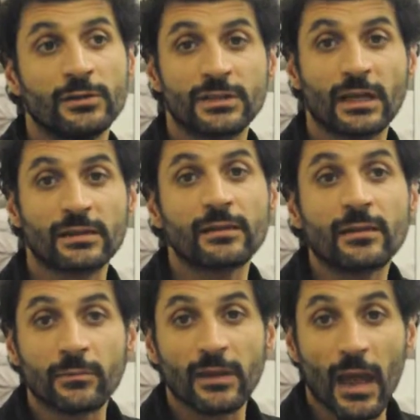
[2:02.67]
injecting
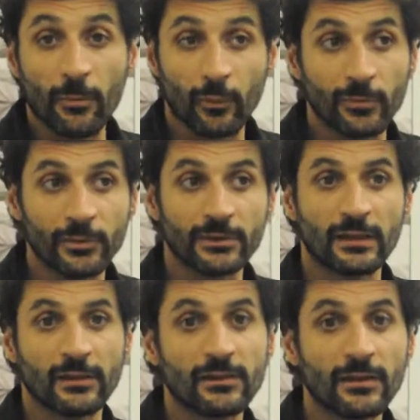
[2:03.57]
them the appropriate
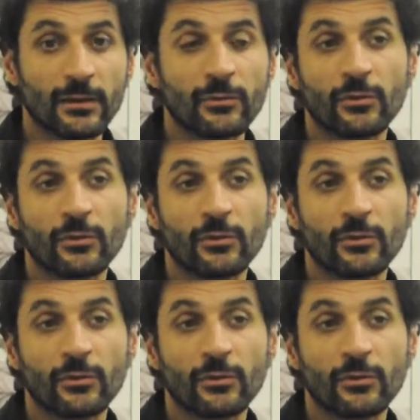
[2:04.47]
endothelium.